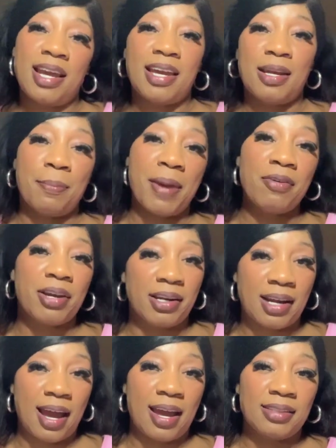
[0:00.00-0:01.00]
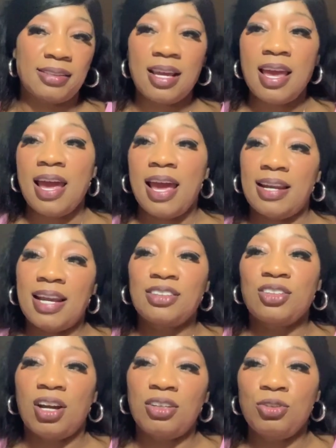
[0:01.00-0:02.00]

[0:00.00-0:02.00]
they get Americanized and they start